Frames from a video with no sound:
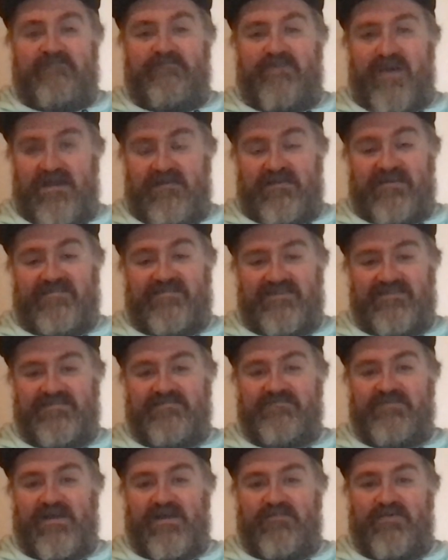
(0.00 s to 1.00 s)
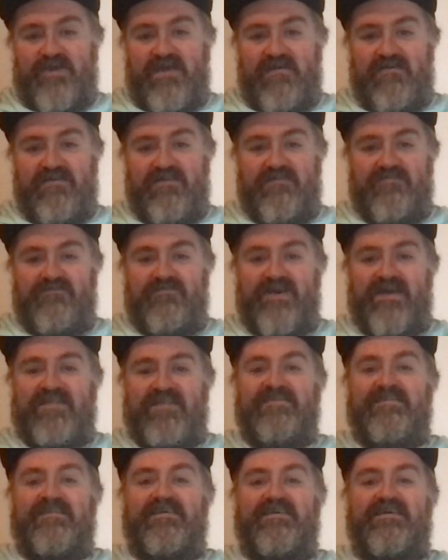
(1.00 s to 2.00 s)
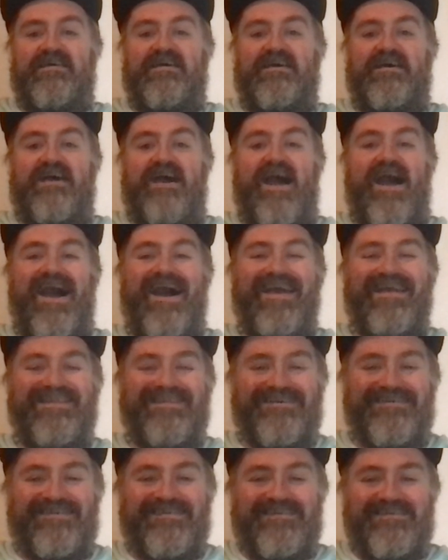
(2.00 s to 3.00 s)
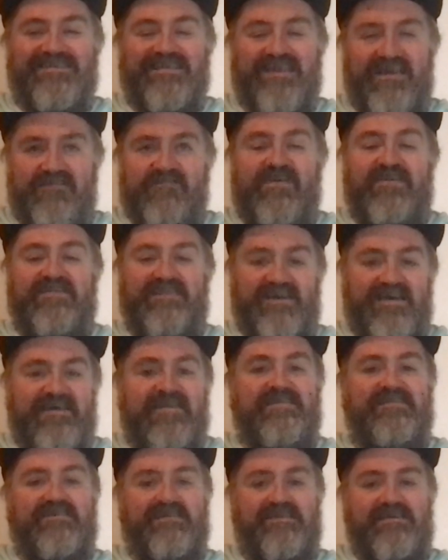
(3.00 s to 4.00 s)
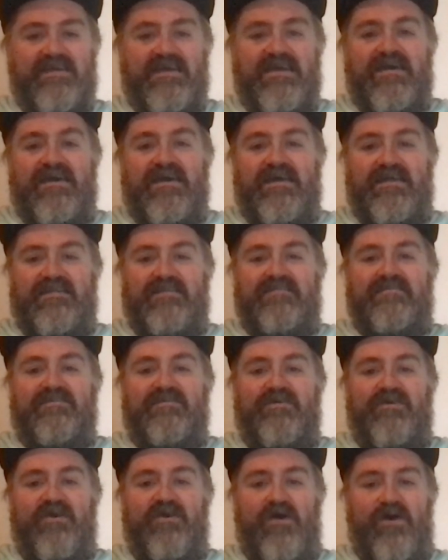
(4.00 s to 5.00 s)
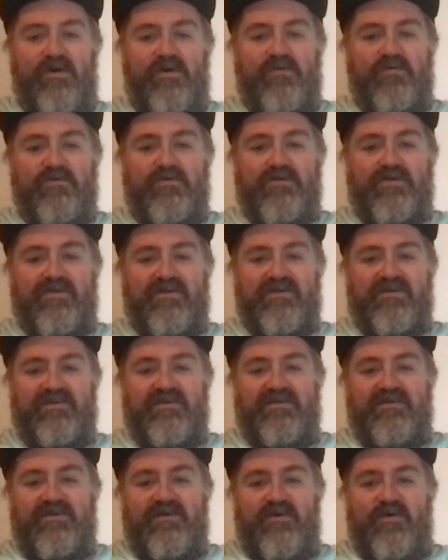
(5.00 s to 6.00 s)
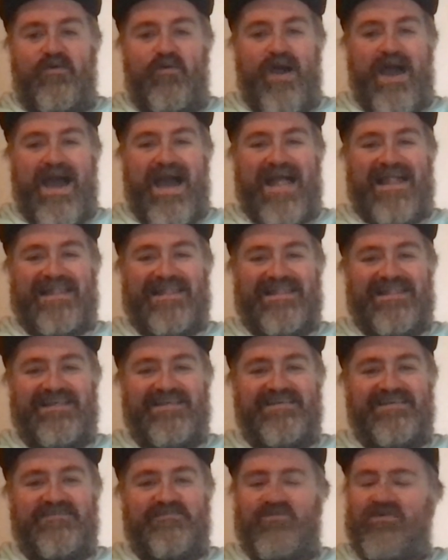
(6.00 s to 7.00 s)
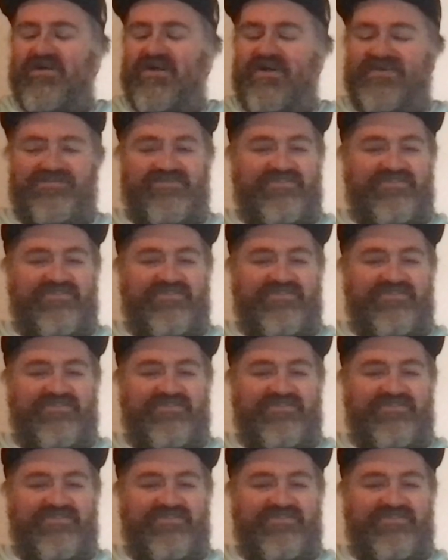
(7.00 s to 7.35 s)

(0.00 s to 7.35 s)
Pauli centre-back pairing of Van der Heide and Hulk Wow, that's a